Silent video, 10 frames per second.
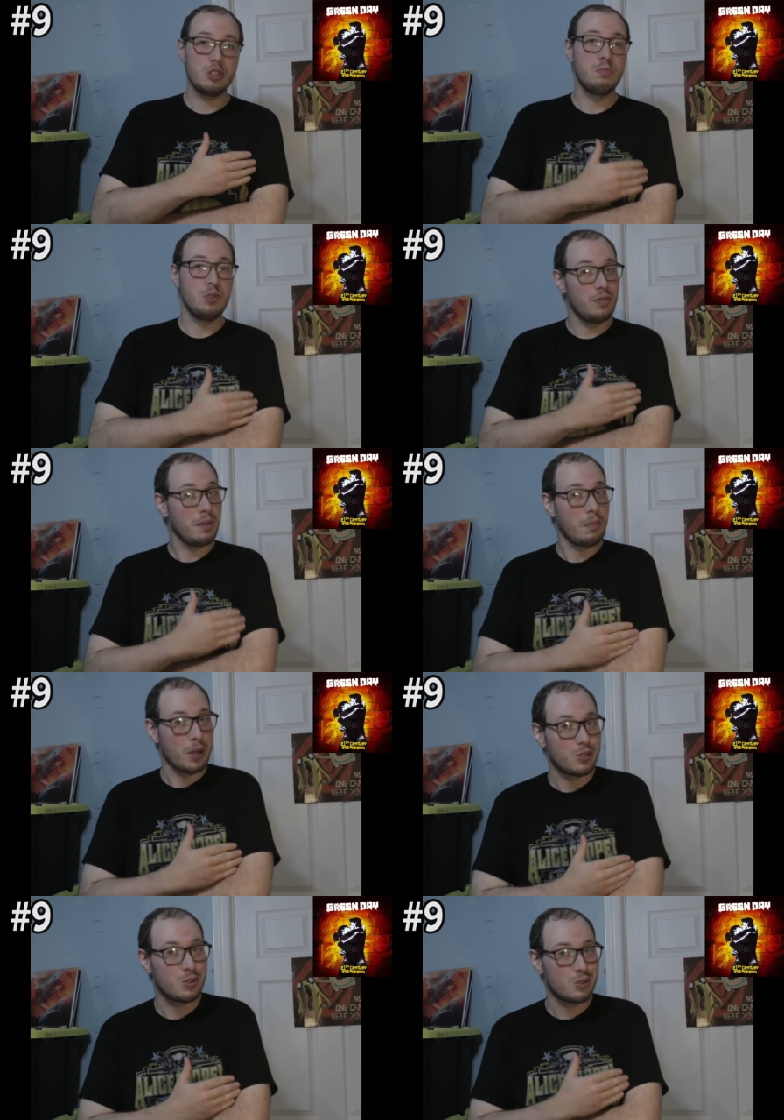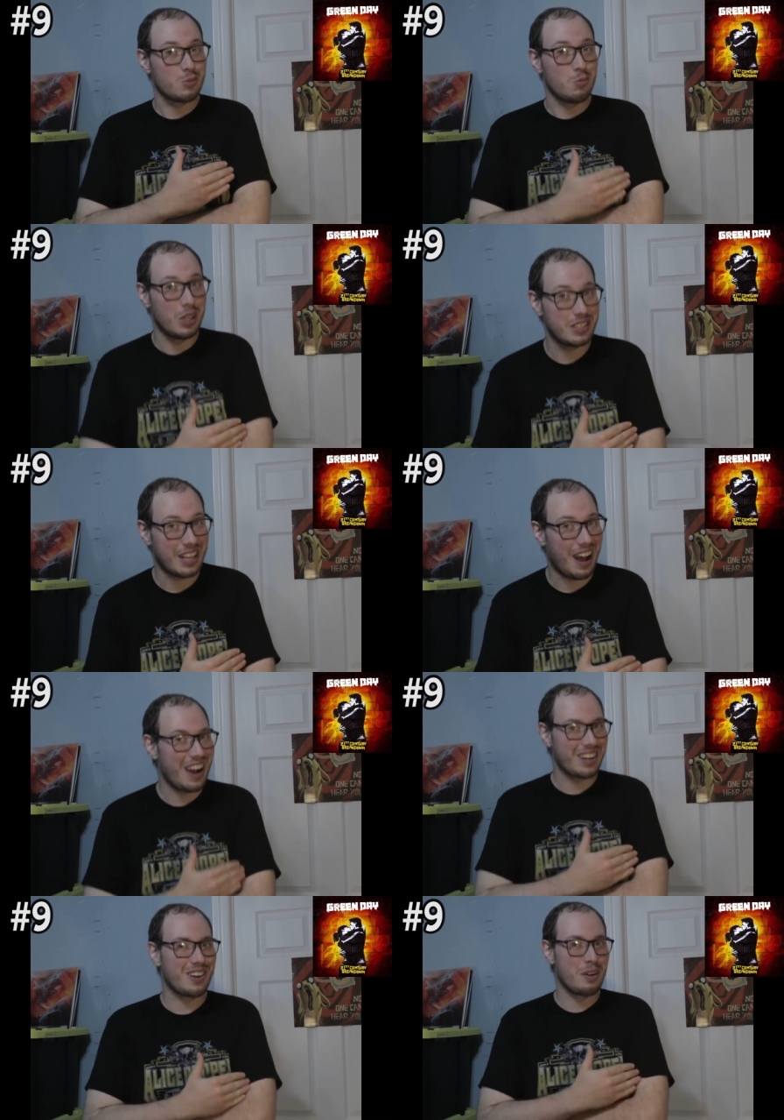Moving Pictures was
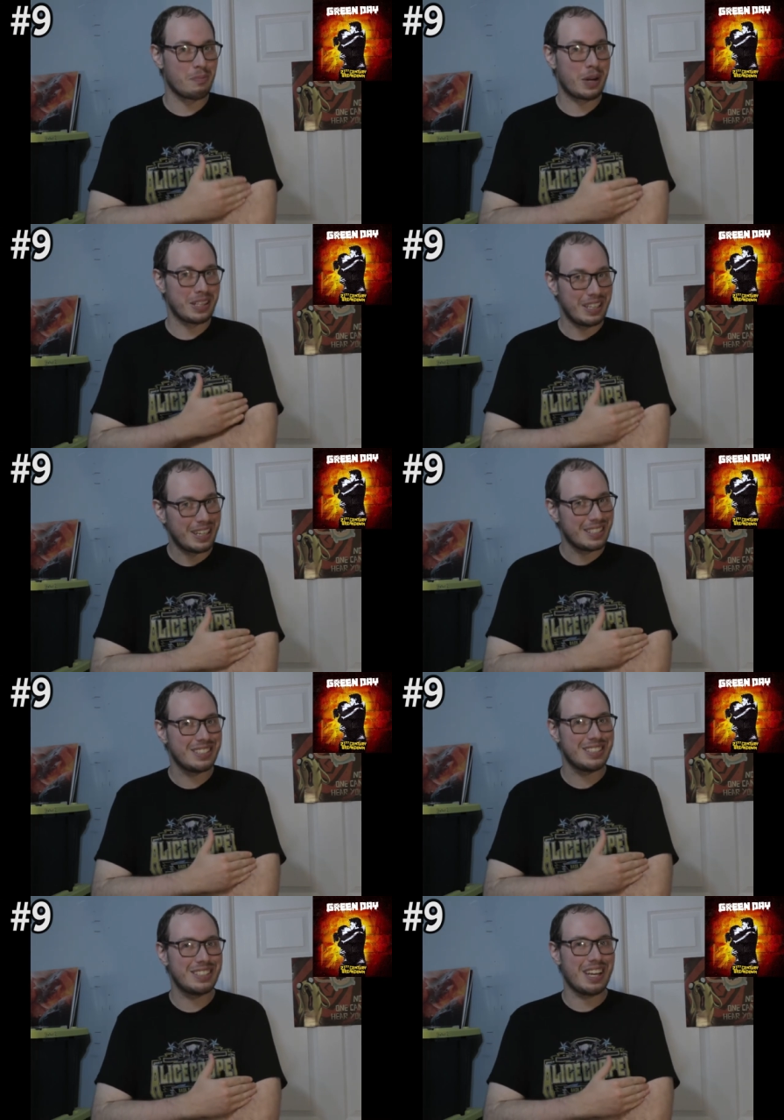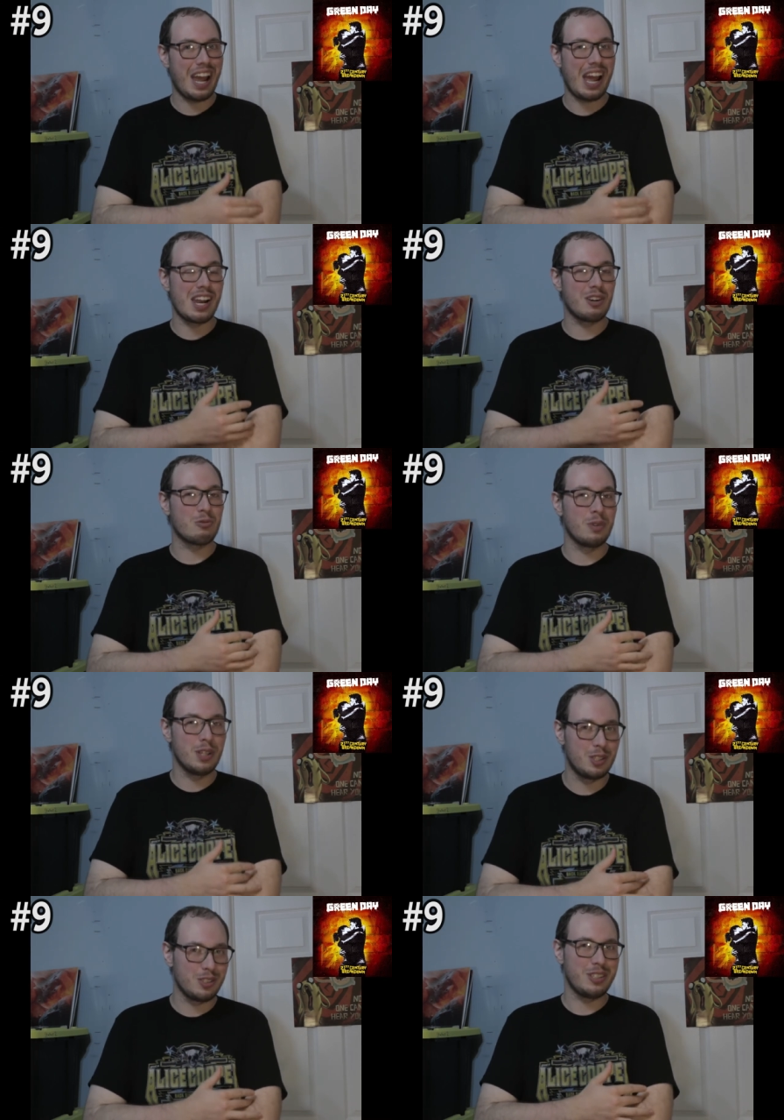higher on my list, and
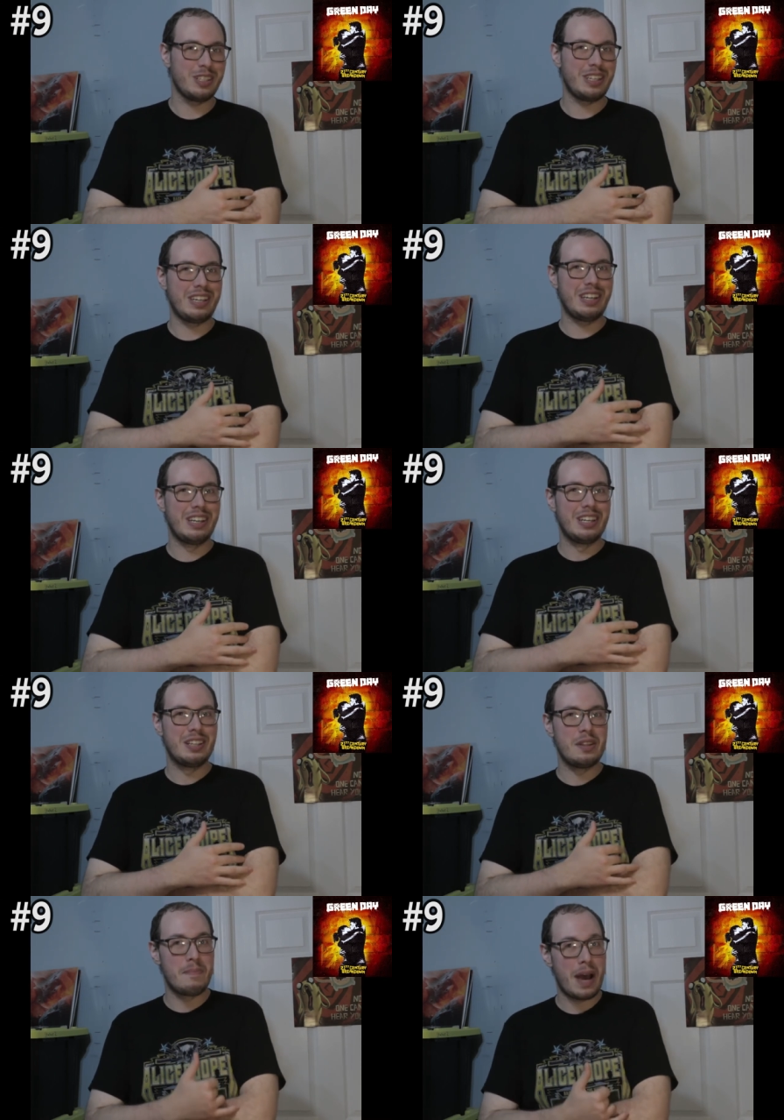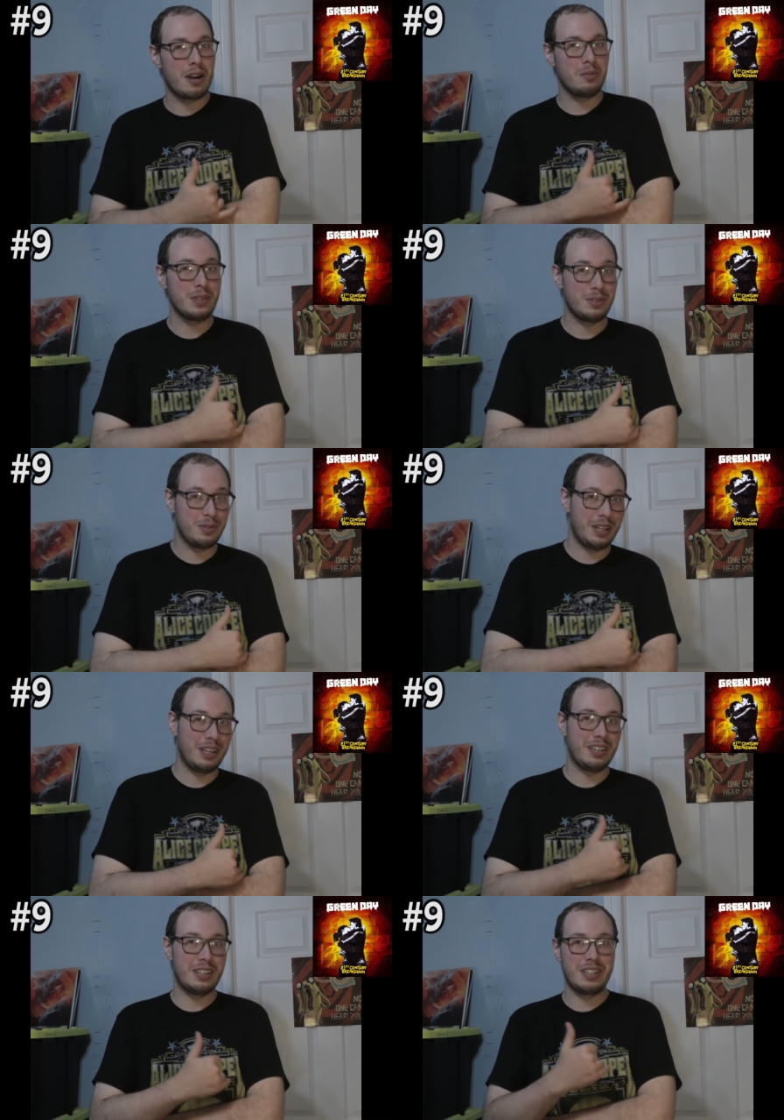originally the battle
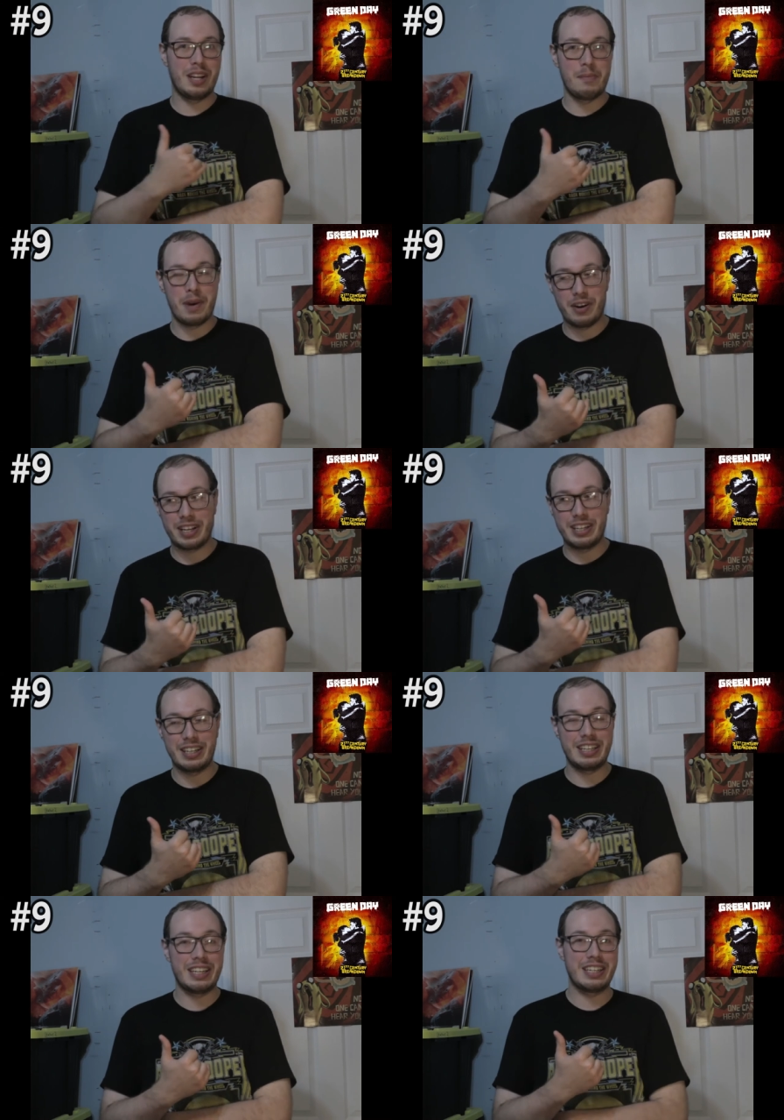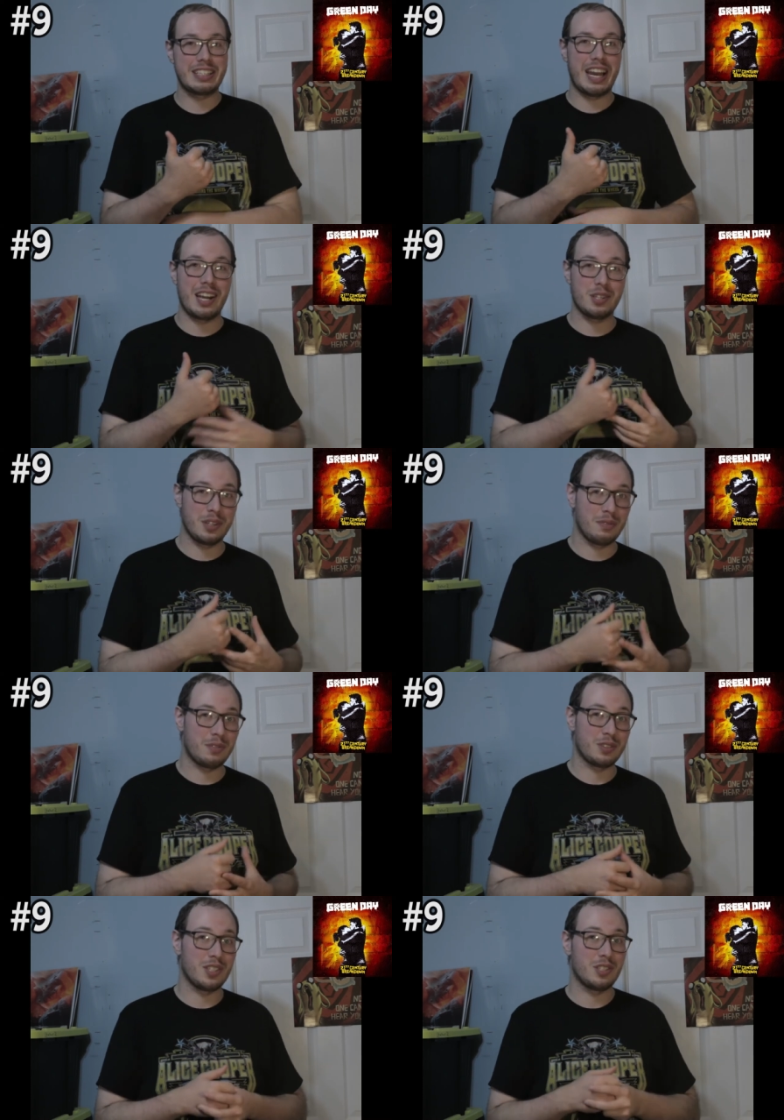between American Idiot and
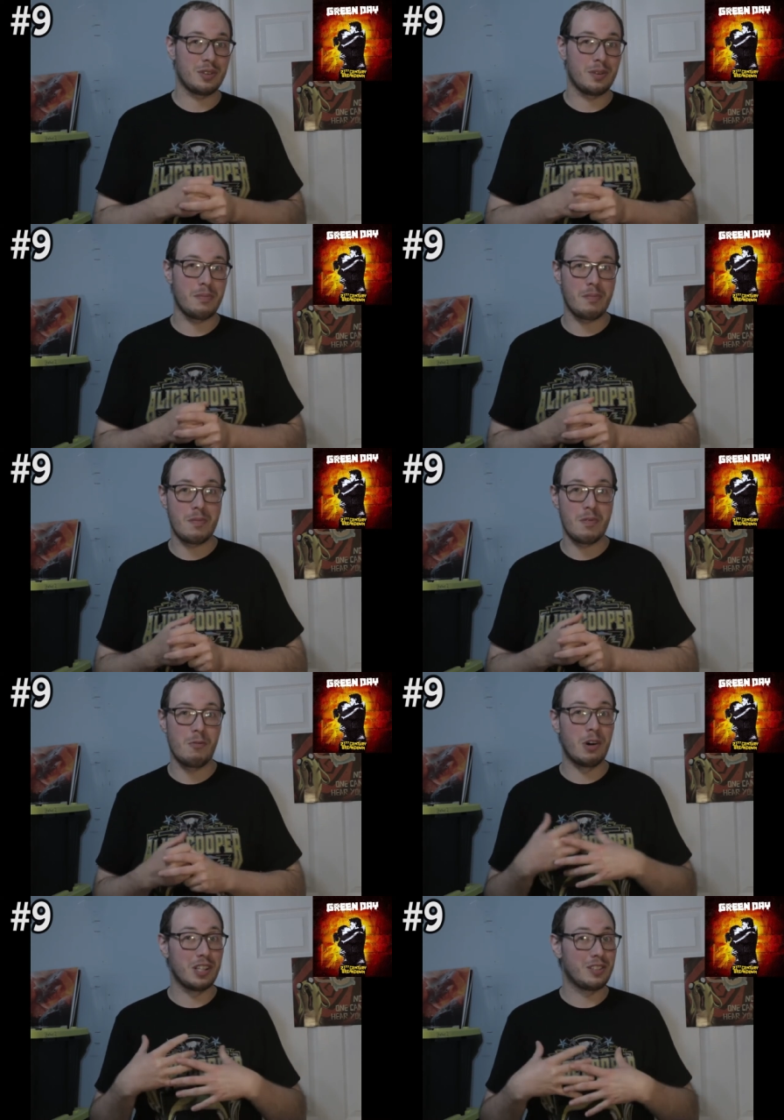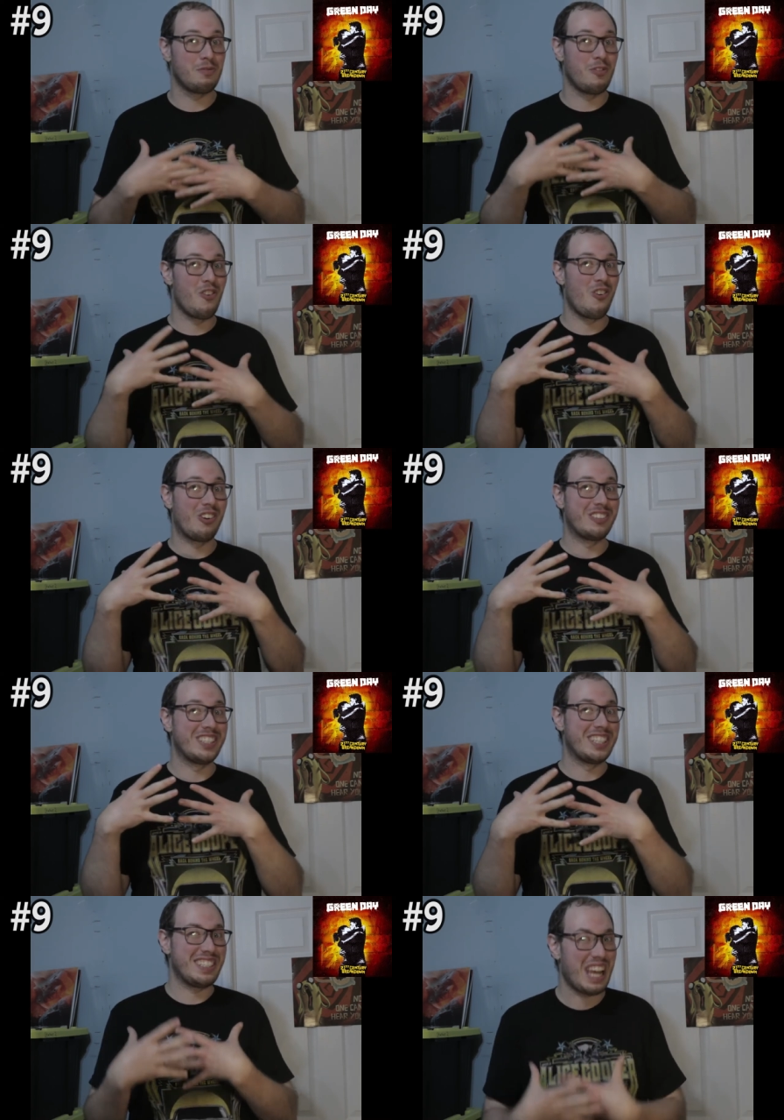21st Century was for
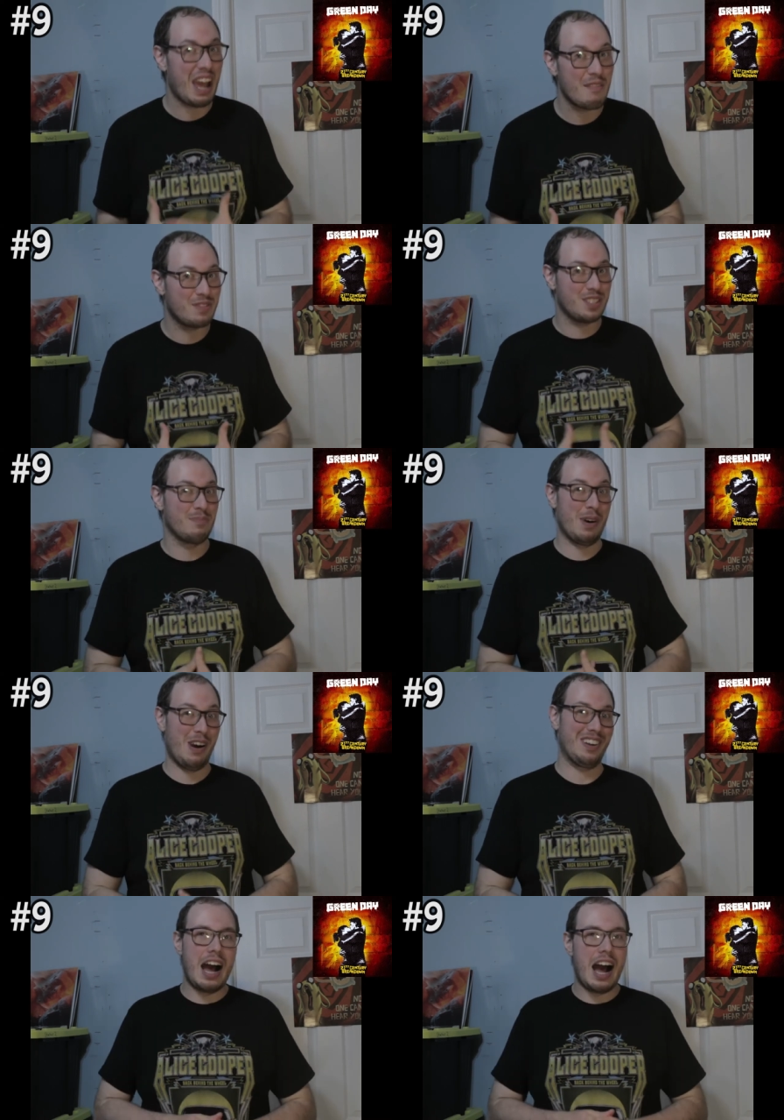the 10th spot